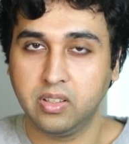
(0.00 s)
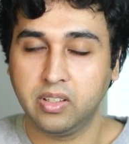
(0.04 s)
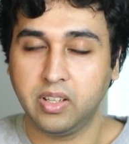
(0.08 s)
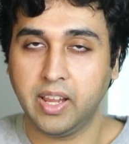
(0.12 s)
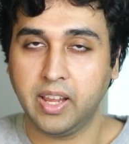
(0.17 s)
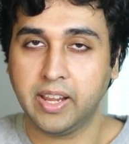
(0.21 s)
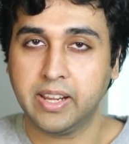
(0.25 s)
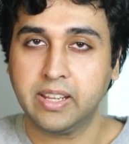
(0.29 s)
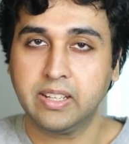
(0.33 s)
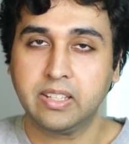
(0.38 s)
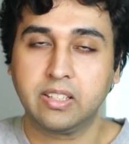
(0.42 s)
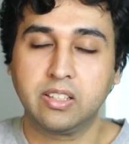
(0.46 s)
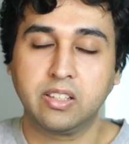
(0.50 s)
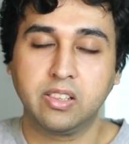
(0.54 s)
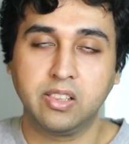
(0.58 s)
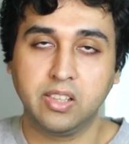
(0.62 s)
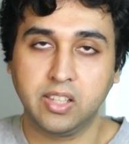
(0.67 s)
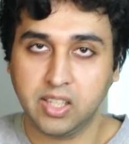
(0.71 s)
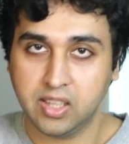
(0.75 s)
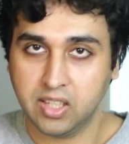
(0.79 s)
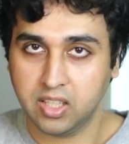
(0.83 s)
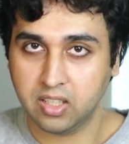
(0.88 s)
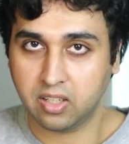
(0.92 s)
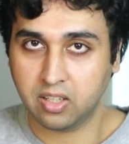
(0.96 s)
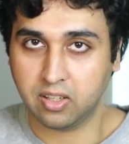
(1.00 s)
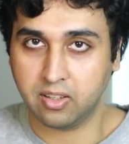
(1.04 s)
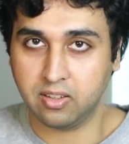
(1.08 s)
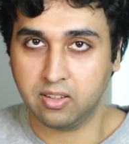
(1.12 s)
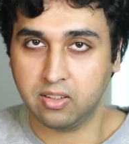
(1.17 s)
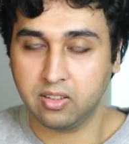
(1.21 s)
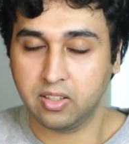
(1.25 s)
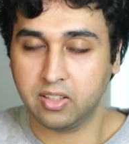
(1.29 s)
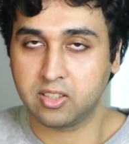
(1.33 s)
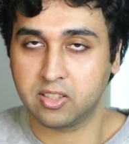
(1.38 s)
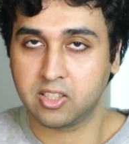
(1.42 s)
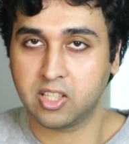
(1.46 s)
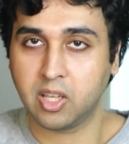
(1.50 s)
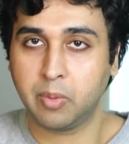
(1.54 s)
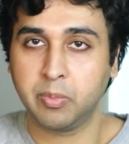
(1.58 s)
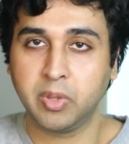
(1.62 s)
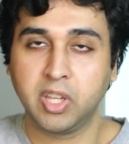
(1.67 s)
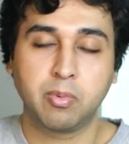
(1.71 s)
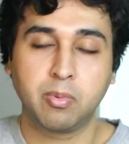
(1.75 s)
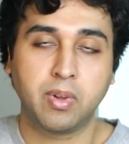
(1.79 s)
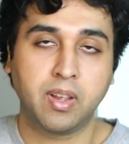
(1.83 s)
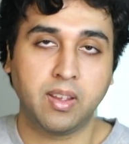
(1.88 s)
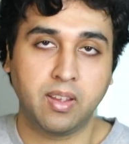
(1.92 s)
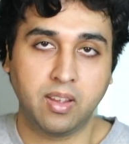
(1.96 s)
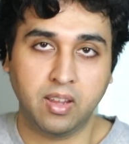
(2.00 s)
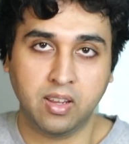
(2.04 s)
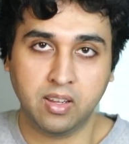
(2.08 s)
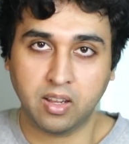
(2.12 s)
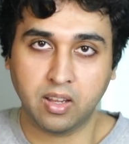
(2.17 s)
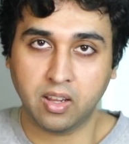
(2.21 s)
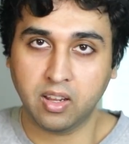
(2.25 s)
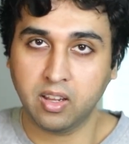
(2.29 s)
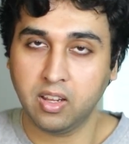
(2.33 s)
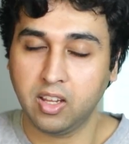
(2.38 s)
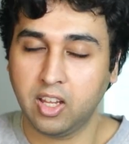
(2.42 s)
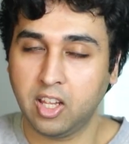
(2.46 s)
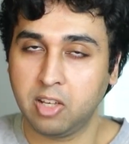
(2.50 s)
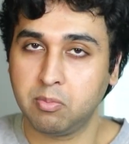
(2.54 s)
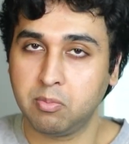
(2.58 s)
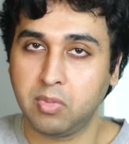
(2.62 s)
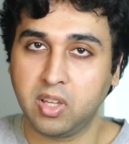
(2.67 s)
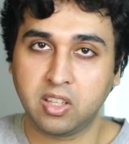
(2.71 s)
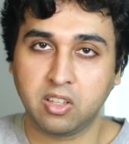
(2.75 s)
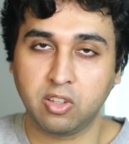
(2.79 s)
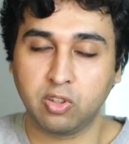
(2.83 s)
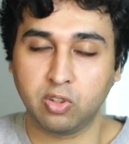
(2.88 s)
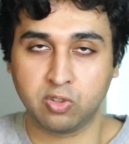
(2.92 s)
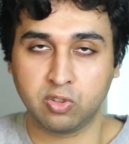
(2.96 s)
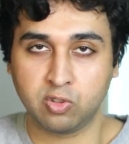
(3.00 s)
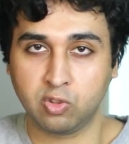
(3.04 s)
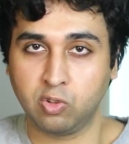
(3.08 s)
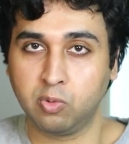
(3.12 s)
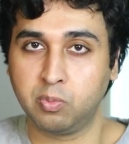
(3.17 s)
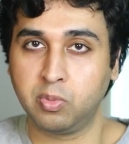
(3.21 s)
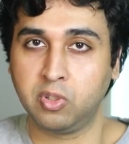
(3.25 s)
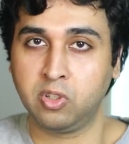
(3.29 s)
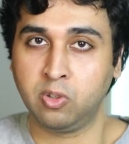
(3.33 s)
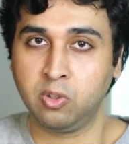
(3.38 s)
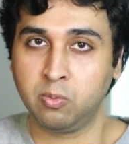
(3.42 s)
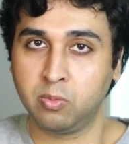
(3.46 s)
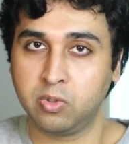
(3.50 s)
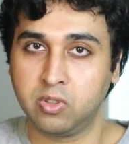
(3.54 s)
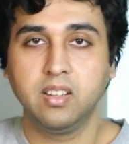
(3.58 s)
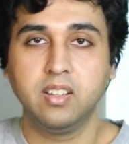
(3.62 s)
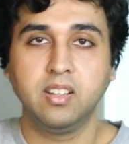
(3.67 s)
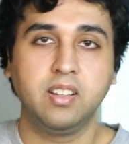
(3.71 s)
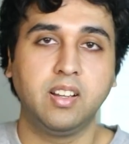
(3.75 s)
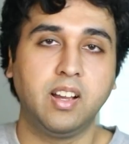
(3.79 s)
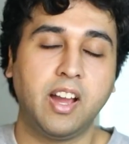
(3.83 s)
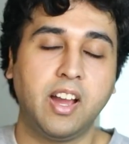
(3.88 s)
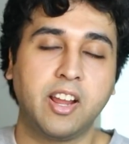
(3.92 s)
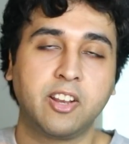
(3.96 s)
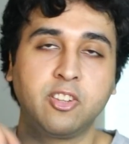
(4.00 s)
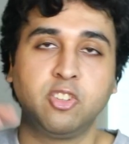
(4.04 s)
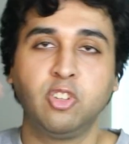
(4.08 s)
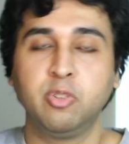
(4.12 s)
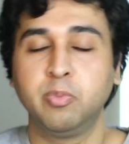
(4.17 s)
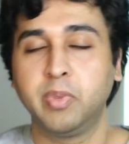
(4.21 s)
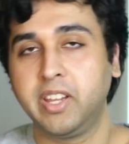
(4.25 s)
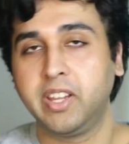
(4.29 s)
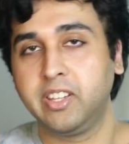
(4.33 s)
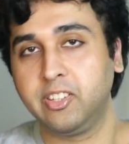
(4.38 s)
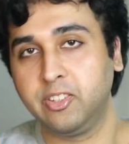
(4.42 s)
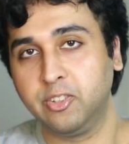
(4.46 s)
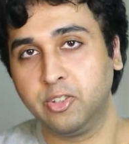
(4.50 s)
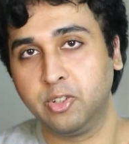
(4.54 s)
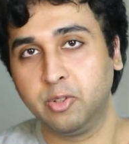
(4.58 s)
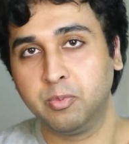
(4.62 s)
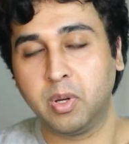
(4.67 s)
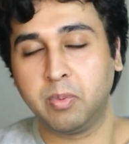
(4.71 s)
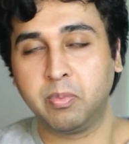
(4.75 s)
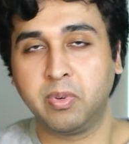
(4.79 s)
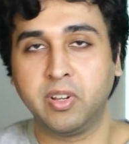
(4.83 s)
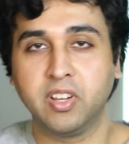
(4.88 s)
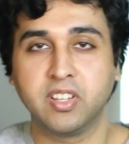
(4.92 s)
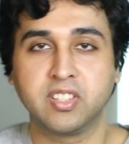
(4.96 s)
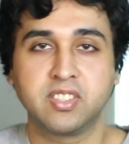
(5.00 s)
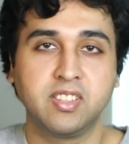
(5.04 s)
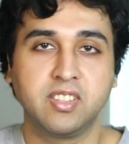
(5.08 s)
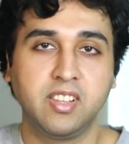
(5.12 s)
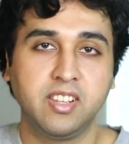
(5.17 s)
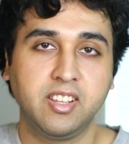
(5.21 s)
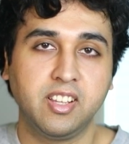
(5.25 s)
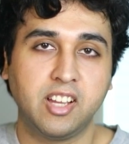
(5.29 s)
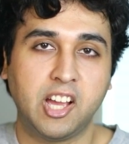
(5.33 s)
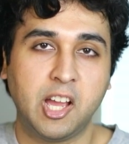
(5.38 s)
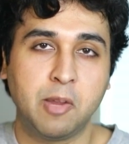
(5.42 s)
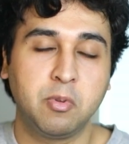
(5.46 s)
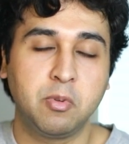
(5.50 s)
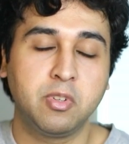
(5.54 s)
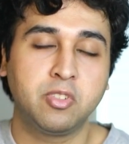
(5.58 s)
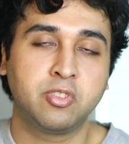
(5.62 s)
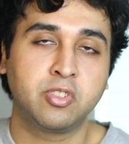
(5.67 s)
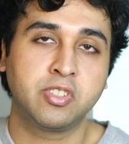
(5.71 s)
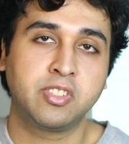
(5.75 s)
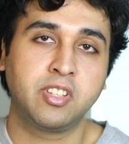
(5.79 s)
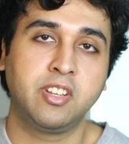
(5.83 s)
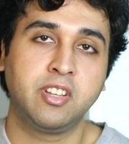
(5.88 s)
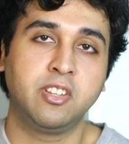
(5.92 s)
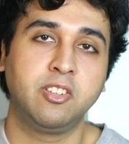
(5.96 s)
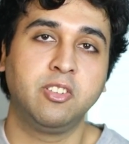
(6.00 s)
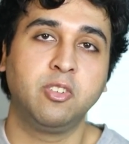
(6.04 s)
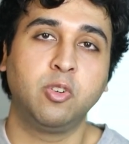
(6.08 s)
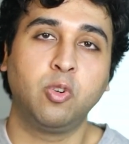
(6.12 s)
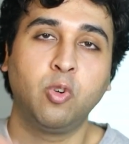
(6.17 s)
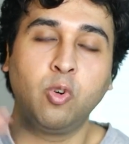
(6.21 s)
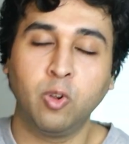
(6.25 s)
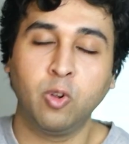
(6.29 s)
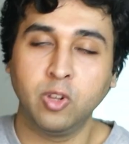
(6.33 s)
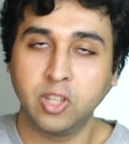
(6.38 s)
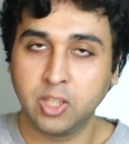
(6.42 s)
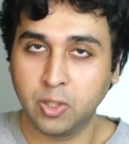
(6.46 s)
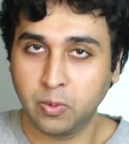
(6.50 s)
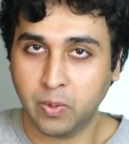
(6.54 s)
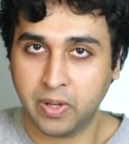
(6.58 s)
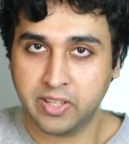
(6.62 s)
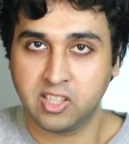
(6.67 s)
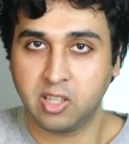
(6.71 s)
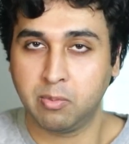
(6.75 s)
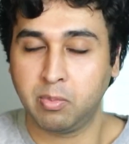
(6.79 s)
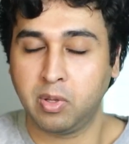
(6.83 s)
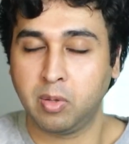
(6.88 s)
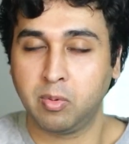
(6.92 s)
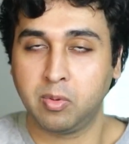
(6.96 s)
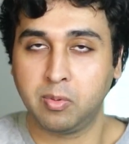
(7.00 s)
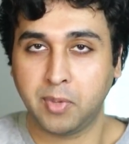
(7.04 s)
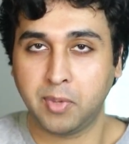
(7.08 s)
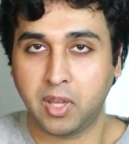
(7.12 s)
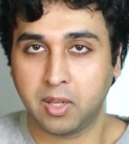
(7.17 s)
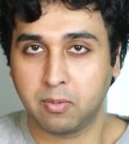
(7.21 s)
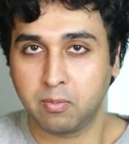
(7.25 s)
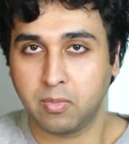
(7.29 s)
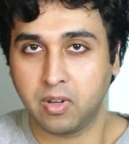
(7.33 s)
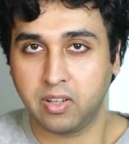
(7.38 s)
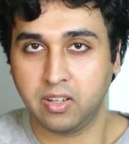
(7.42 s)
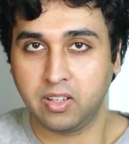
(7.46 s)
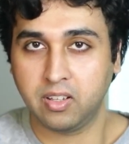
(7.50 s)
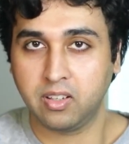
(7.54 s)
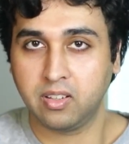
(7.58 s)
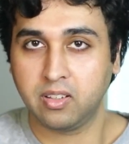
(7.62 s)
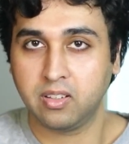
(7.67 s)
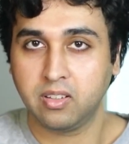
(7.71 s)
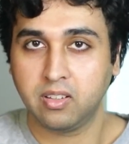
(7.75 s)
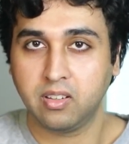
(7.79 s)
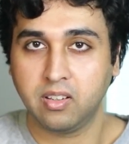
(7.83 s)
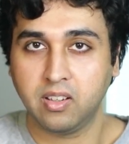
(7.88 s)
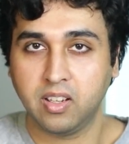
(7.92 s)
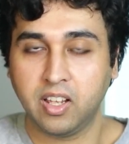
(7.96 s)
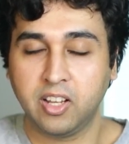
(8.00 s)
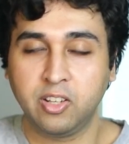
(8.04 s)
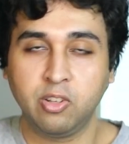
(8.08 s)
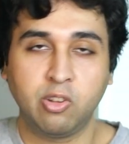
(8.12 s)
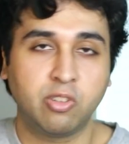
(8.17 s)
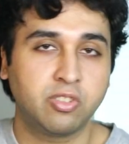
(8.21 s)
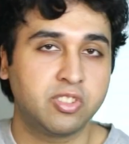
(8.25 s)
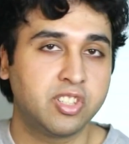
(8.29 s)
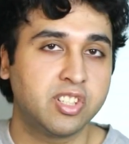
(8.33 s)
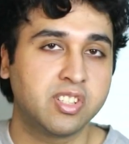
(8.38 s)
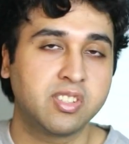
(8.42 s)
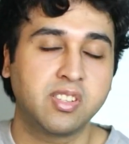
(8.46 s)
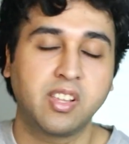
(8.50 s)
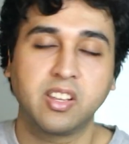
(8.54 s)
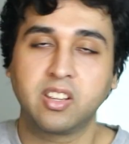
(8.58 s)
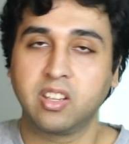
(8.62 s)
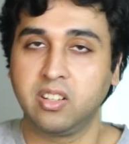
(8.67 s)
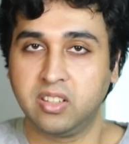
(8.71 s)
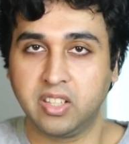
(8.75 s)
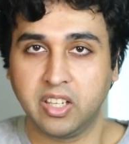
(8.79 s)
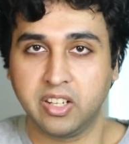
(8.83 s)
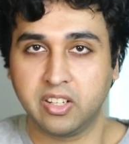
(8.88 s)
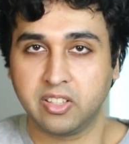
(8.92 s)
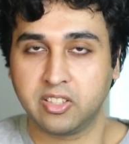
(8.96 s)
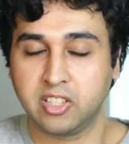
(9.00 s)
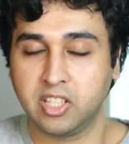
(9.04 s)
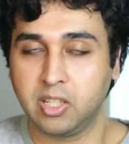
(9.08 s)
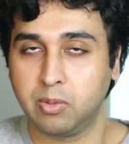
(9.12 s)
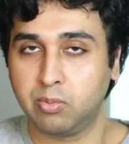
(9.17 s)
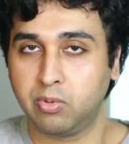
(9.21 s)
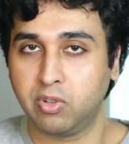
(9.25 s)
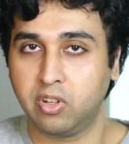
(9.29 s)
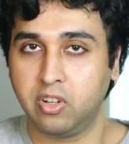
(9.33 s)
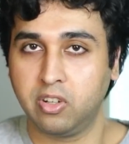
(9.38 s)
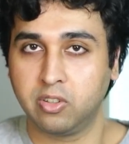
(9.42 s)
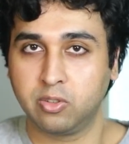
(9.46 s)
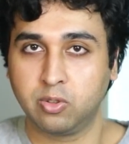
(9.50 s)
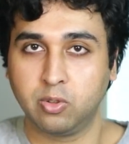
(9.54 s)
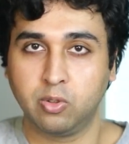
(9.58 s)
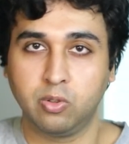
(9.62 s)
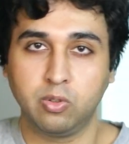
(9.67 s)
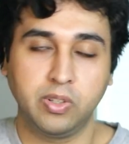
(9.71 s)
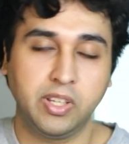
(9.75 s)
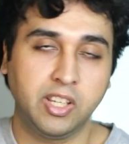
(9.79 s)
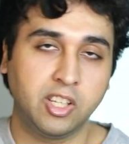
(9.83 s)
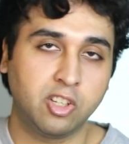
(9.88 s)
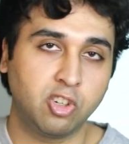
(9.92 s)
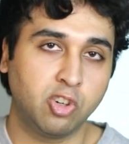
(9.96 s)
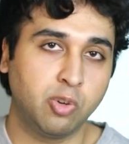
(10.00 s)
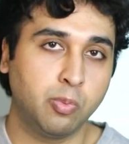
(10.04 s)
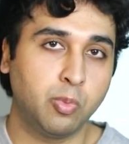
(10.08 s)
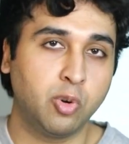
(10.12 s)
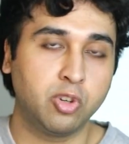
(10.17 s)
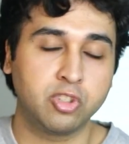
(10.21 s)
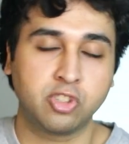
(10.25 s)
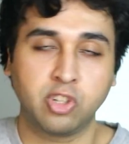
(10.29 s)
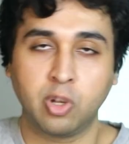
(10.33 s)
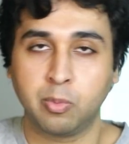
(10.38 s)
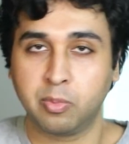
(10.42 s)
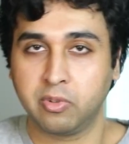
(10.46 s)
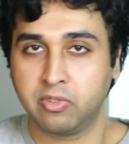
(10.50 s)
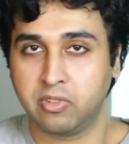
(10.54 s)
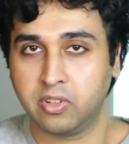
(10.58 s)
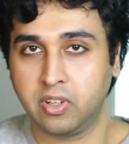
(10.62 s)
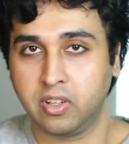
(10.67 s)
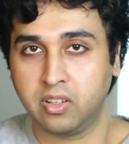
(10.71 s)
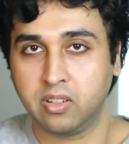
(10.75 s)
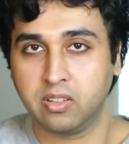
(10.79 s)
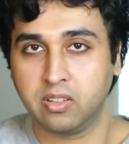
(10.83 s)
I can clearly tell it's something about AI and making you superhuman. I don't know about you, but personally, I'm interested in all the ways that people make money, and not just like a D2C product or e-com or Shopify